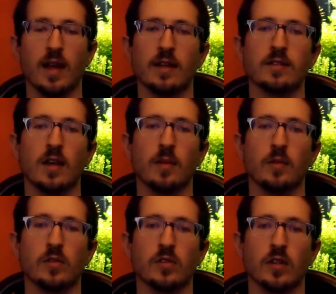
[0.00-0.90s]

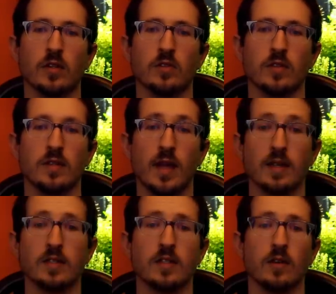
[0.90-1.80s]
anatomical structures
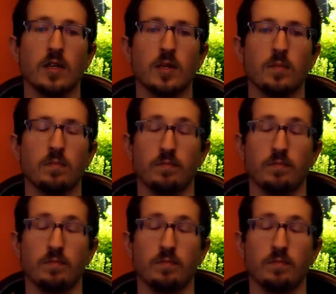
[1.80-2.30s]
necessary